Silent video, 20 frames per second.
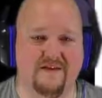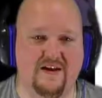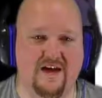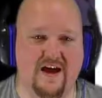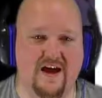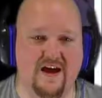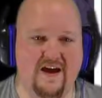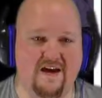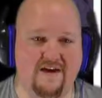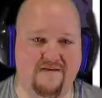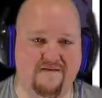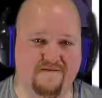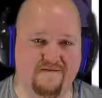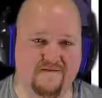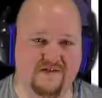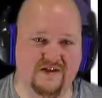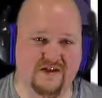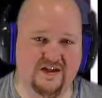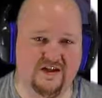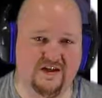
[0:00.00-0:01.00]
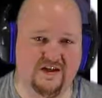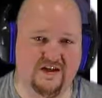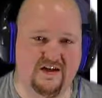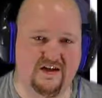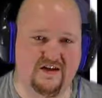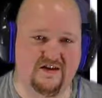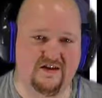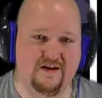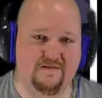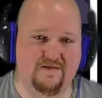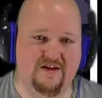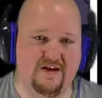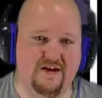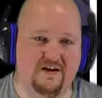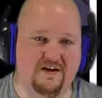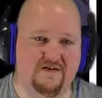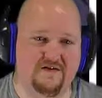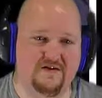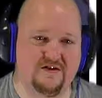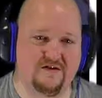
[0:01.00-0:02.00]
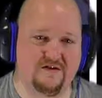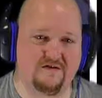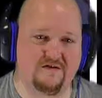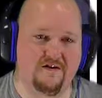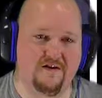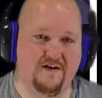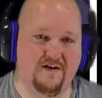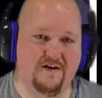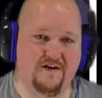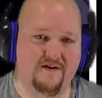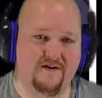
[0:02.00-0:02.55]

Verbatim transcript: Hey, let me tell you a story.